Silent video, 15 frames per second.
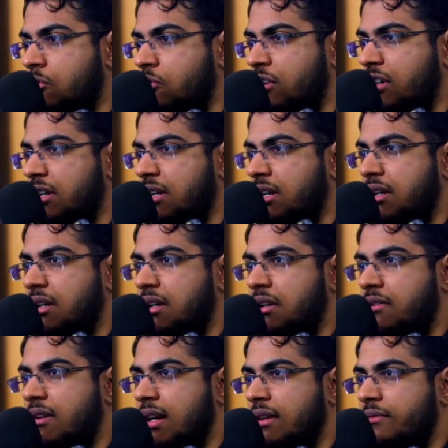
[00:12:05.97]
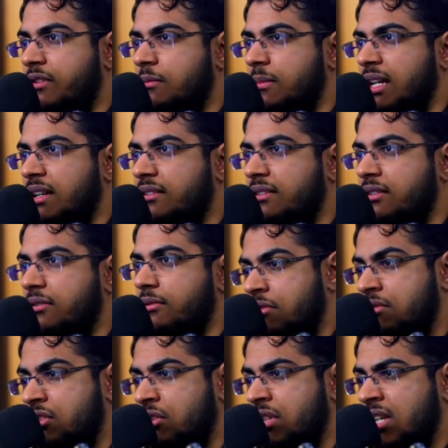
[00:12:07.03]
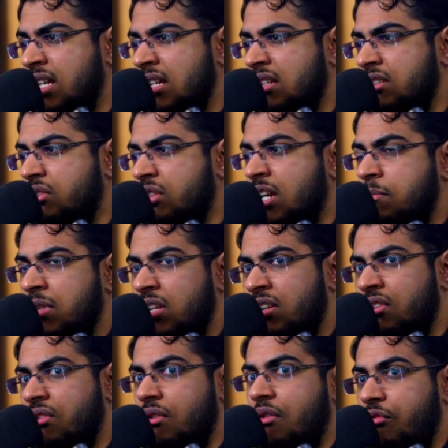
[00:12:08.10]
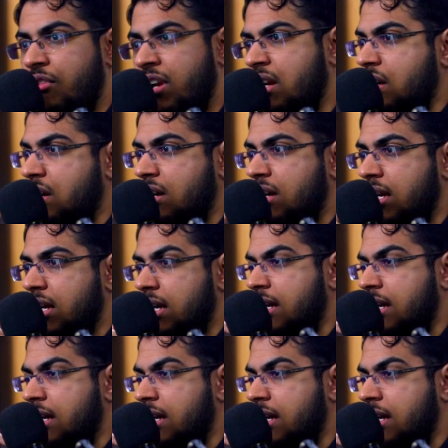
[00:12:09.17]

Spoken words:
more rifle mechs. So Jonah appears rare.